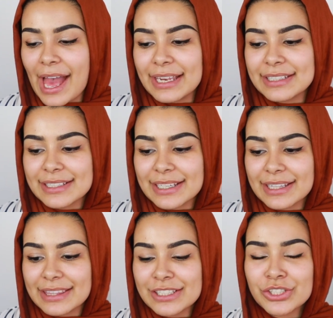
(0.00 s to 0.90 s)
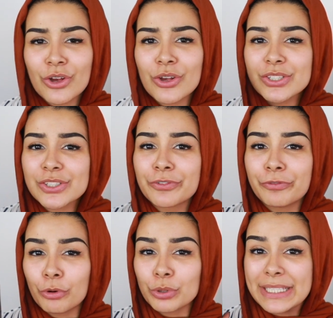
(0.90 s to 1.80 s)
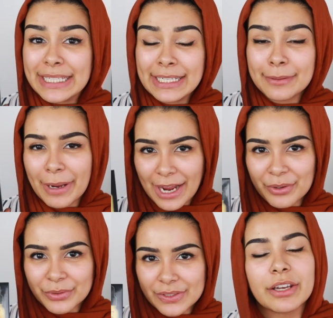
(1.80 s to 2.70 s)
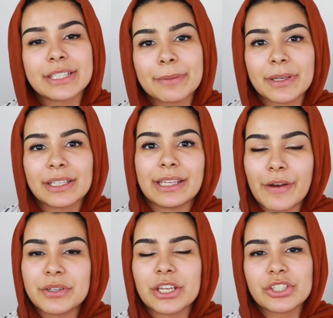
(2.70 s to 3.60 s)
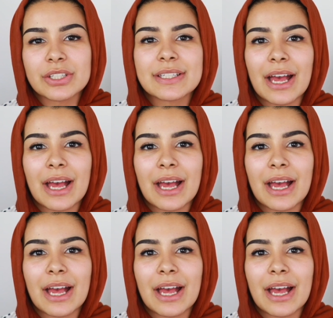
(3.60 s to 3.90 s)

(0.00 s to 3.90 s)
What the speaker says: And this costs £14, and typically foundations